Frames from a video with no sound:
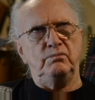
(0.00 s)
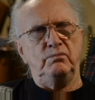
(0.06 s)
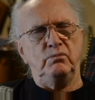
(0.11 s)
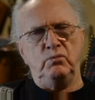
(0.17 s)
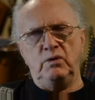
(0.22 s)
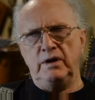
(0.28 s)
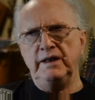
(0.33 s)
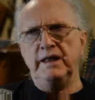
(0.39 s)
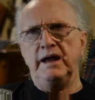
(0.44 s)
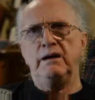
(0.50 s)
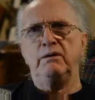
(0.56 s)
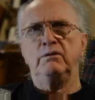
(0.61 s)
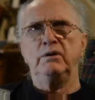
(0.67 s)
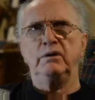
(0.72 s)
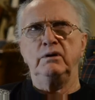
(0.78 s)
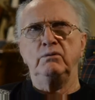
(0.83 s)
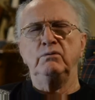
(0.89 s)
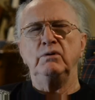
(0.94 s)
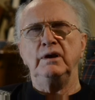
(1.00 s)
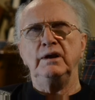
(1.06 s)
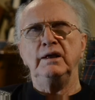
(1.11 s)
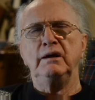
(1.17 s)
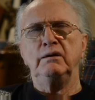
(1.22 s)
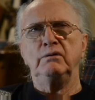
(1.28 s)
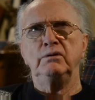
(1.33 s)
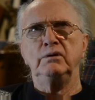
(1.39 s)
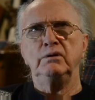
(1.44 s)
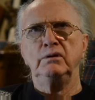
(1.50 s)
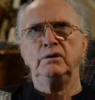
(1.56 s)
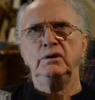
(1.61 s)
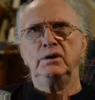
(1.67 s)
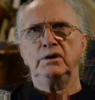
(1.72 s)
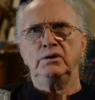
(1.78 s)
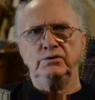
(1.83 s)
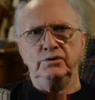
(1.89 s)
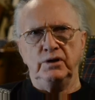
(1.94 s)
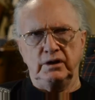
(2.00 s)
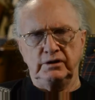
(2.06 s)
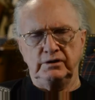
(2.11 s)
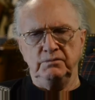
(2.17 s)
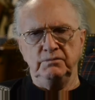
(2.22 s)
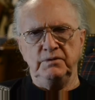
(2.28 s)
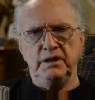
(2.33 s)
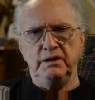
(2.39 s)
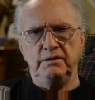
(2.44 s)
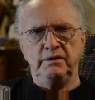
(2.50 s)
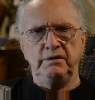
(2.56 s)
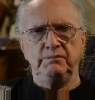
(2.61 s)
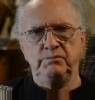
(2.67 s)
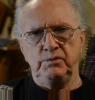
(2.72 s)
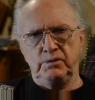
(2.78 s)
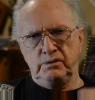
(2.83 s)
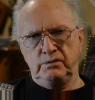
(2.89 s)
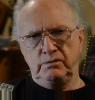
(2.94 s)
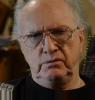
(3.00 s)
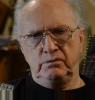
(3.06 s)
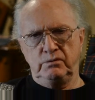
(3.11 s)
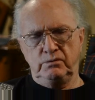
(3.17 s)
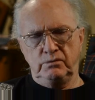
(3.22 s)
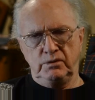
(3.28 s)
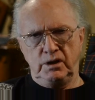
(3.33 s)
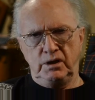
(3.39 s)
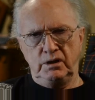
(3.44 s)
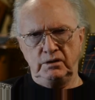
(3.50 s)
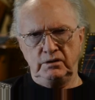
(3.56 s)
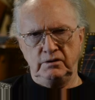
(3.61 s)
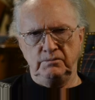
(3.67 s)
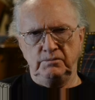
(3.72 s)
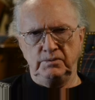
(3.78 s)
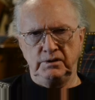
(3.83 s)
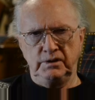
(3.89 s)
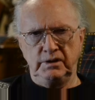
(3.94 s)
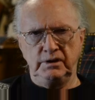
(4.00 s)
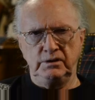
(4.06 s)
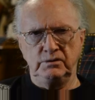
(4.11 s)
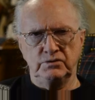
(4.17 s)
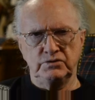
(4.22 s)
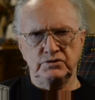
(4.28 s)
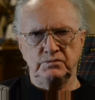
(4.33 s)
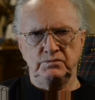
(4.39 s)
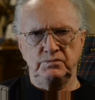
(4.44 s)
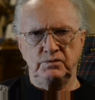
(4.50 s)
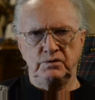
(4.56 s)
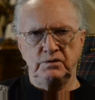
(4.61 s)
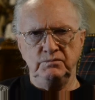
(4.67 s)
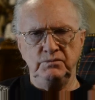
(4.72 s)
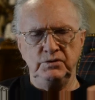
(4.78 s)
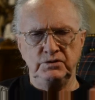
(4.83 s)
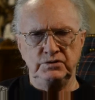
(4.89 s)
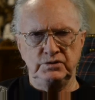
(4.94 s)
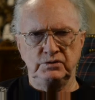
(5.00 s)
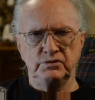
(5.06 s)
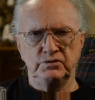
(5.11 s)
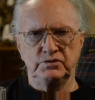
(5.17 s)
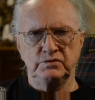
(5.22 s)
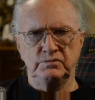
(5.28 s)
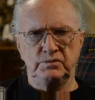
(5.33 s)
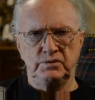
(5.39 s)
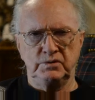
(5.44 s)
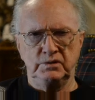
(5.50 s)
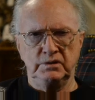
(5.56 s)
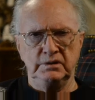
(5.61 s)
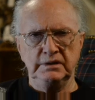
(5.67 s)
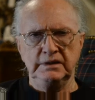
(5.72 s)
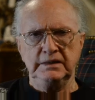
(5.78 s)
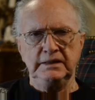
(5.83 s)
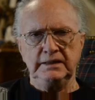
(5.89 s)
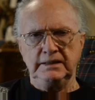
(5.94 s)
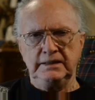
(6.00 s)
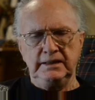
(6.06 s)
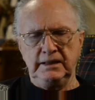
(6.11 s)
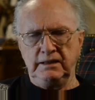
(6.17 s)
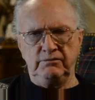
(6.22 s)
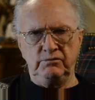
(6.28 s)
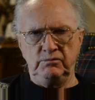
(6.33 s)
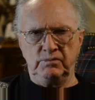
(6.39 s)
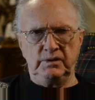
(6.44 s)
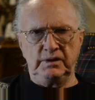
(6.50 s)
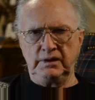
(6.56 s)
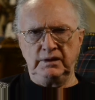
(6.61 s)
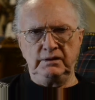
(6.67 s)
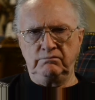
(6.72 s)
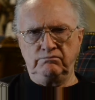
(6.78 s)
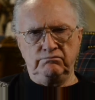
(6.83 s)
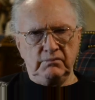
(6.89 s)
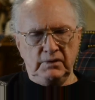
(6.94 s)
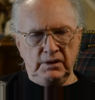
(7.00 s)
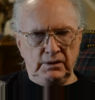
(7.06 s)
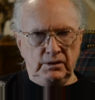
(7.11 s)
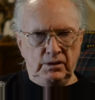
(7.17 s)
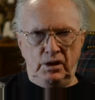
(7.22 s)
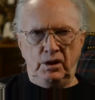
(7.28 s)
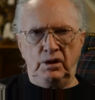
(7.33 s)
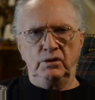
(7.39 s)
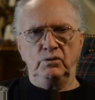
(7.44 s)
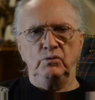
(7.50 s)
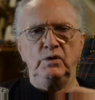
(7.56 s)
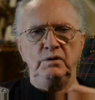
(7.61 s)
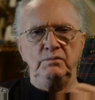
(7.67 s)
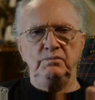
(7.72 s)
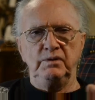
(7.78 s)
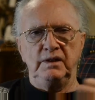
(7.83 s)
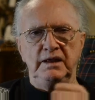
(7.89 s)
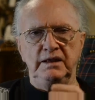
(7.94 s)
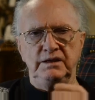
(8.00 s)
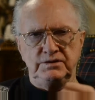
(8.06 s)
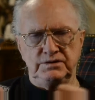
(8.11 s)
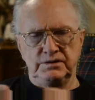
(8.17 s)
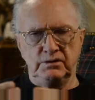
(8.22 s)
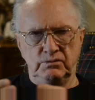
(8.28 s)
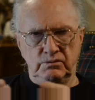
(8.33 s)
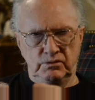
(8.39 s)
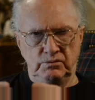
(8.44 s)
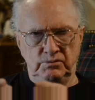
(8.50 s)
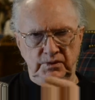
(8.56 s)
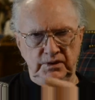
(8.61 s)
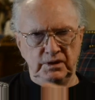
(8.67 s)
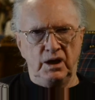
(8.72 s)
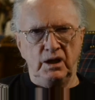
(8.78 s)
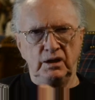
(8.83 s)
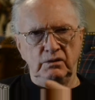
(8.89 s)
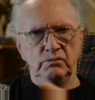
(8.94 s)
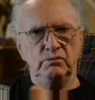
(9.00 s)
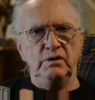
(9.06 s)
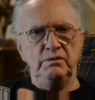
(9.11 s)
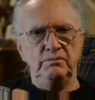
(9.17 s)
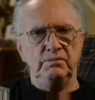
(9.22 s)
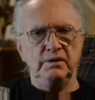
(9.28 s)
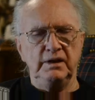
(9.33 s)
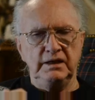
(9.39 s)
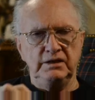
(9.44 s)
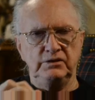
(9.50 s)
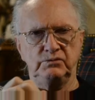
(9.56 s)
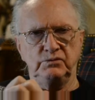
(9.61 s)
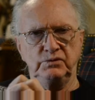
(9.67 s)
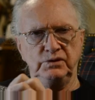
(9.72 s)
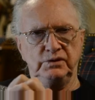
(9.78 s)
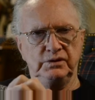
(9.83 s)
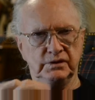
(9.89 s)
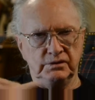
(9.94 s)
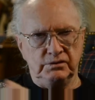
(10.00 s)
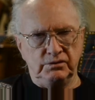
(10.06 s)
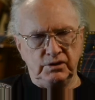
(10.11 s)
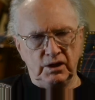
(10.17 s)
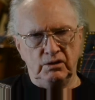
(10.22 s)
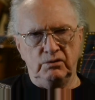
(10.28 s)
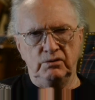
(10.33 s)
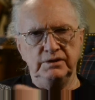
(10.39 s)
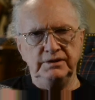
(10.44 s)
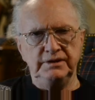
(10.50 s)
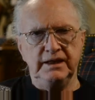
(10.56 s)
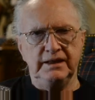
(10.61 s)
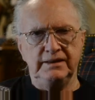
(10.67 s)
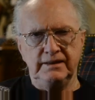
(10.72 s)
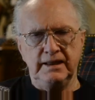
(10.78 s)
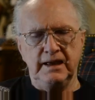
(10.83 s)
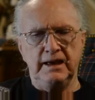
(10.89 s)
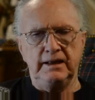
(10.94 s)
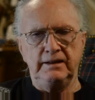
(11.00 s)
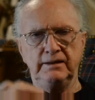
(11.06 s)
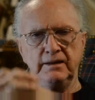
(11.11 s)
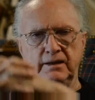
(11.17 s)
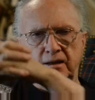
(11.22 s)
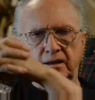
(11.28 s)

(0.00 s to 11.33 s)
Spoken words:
1 hour documentary, put all our political support, musical support, everybody all in one place, so it would be all in one place where you could go and get that.